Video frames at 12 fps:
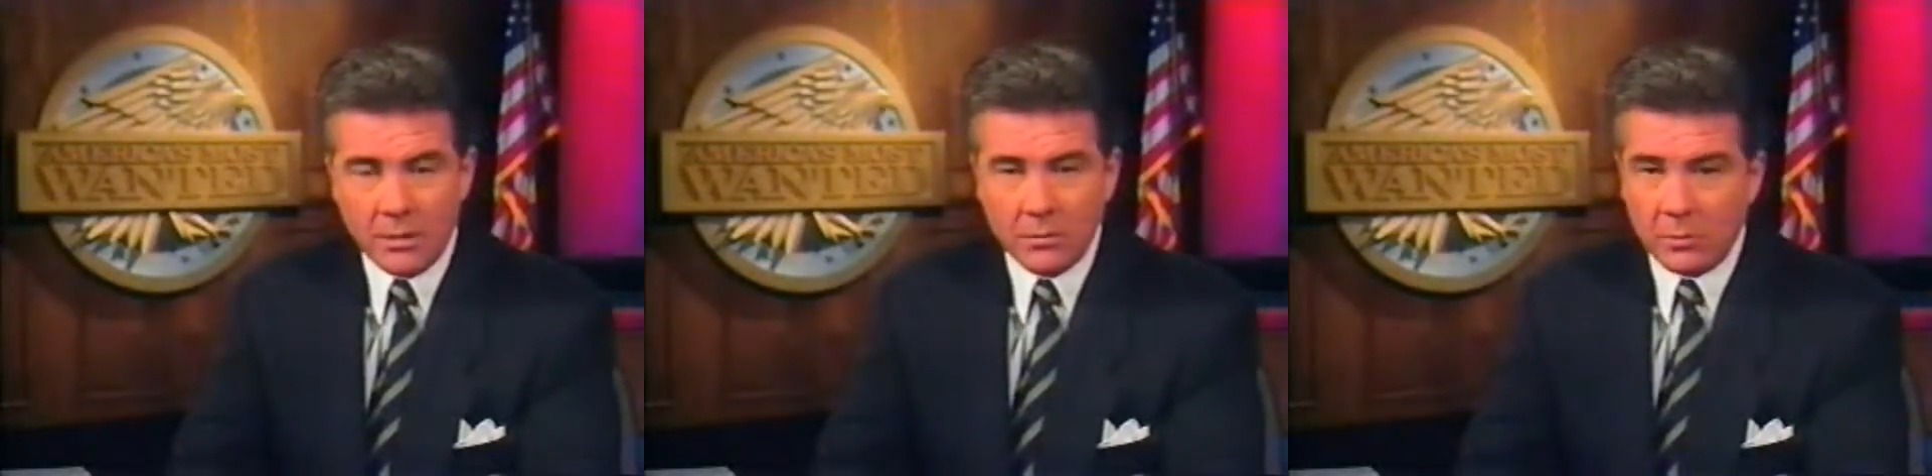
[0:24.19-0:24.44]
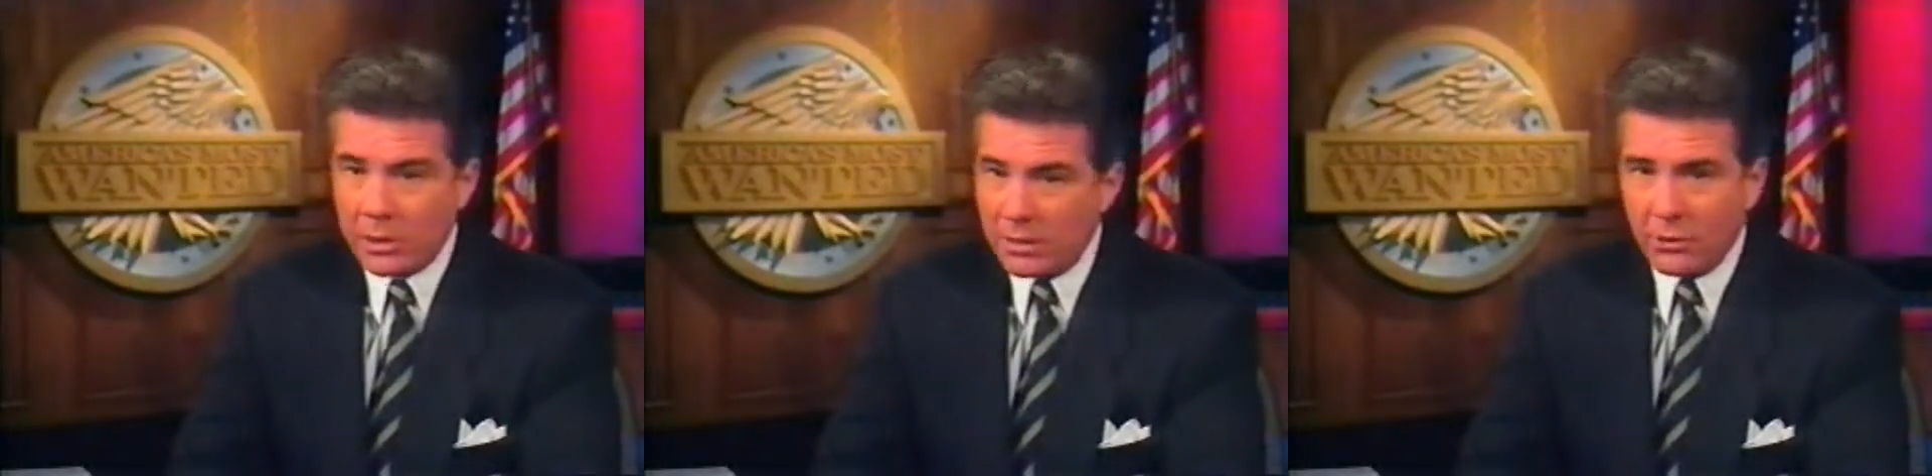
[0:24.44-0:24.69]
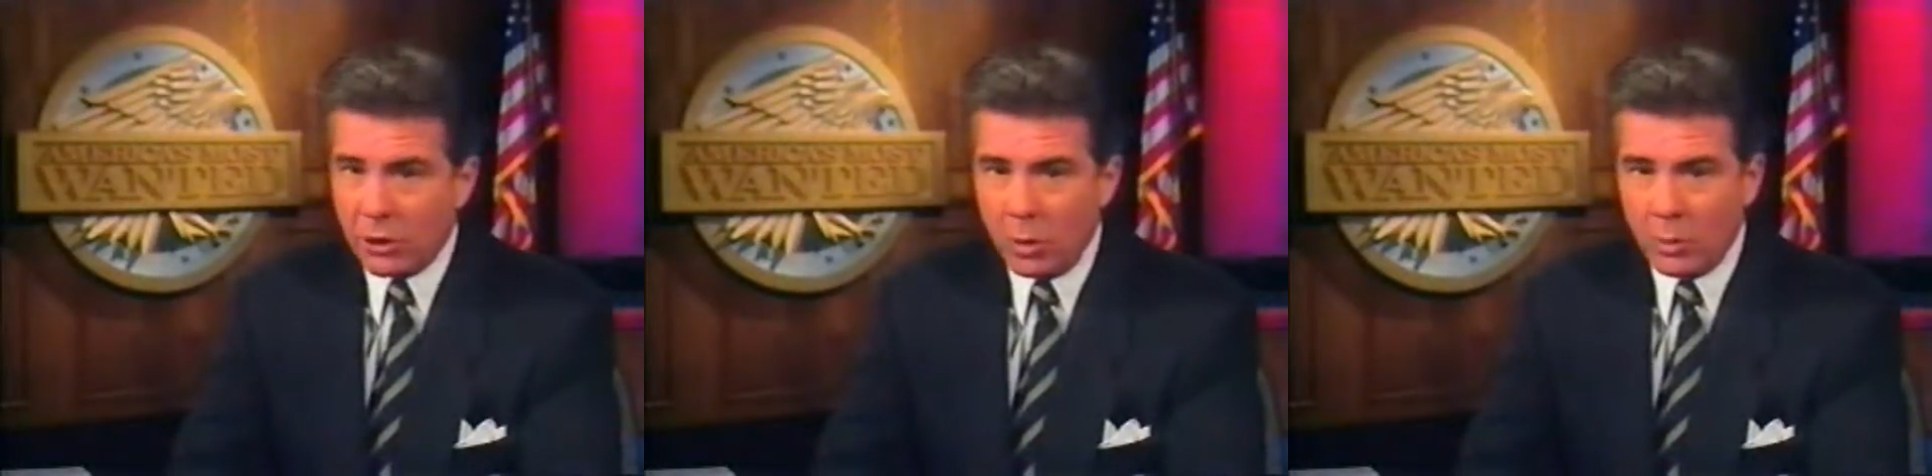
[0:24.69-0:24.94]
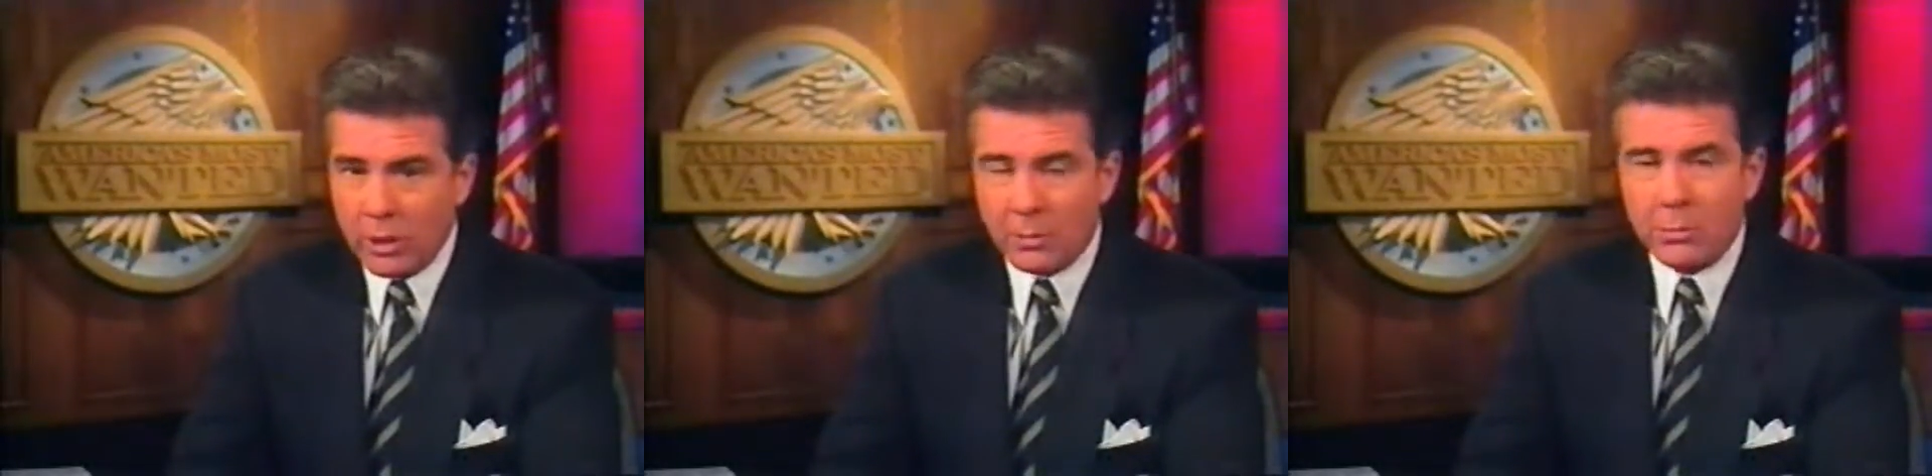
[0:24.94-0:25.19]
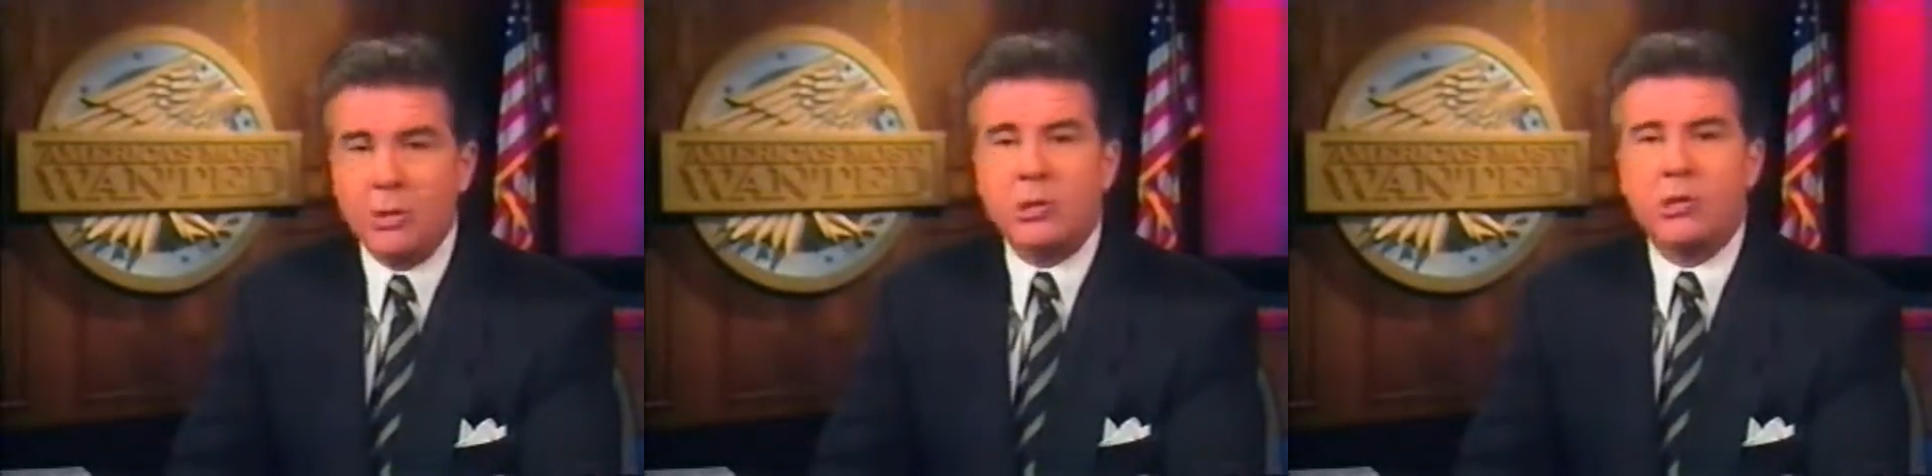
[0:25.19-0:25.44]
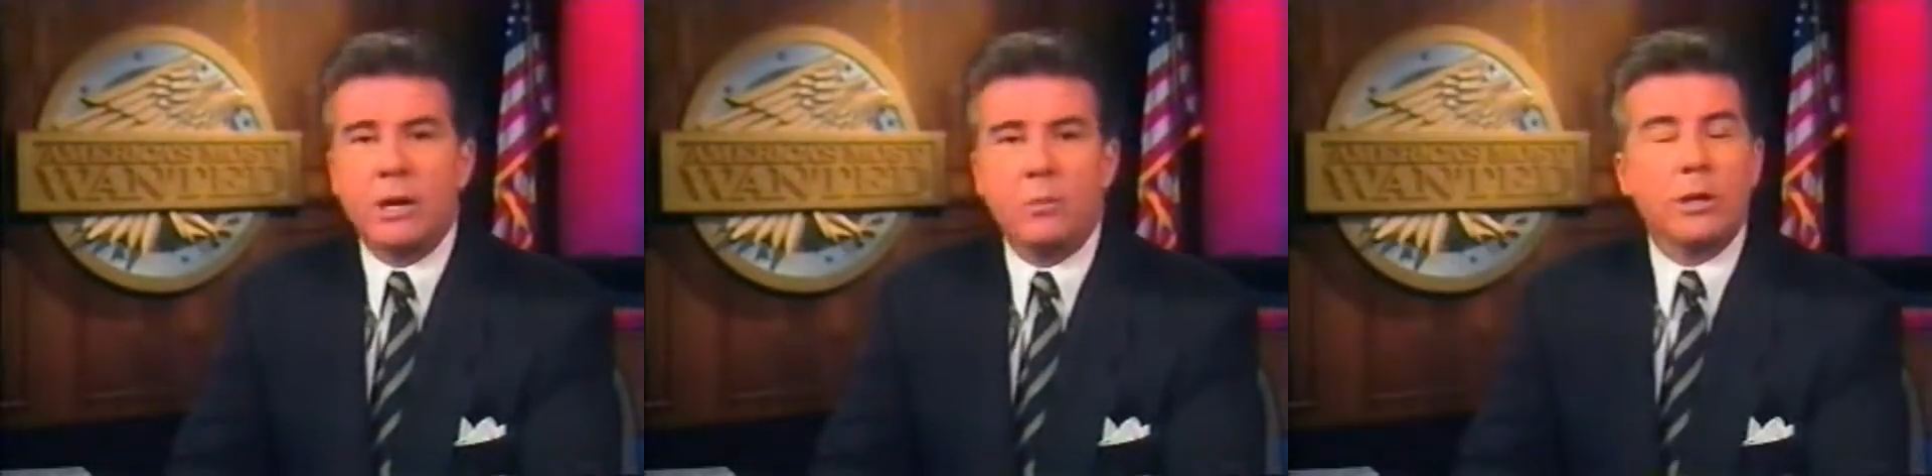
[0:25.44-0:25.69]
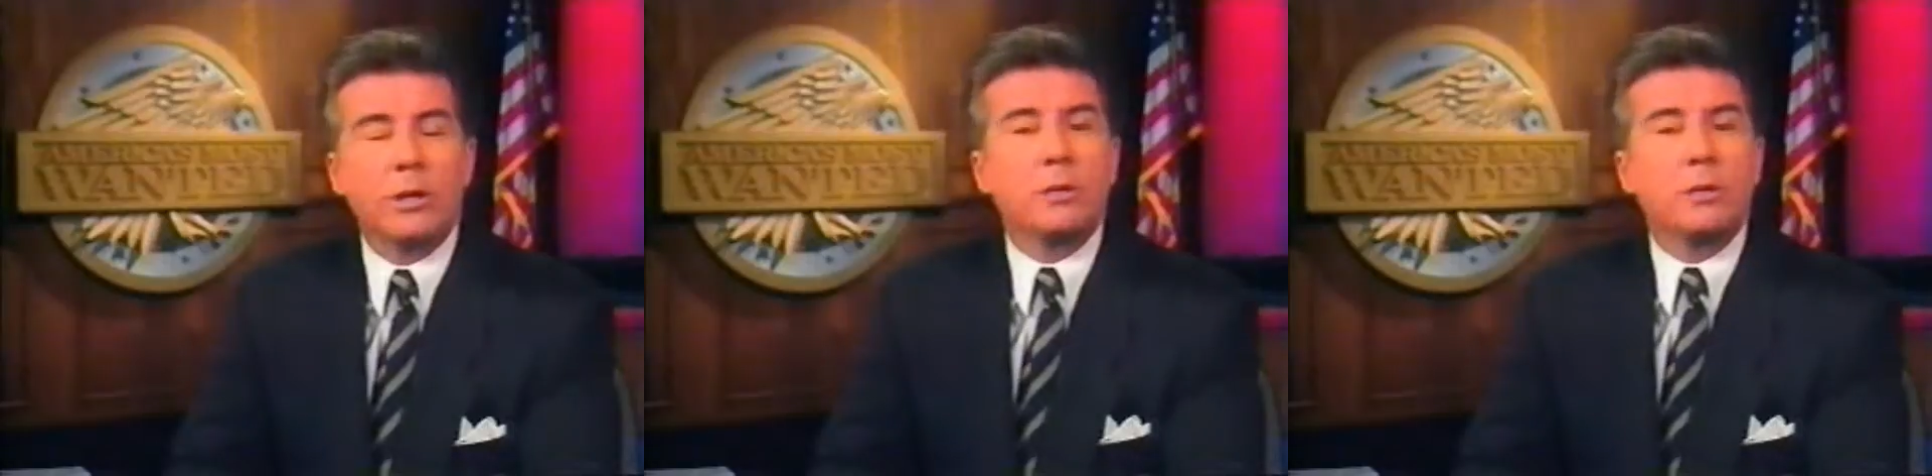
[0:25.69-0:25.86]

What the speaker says: But even though we appreciate what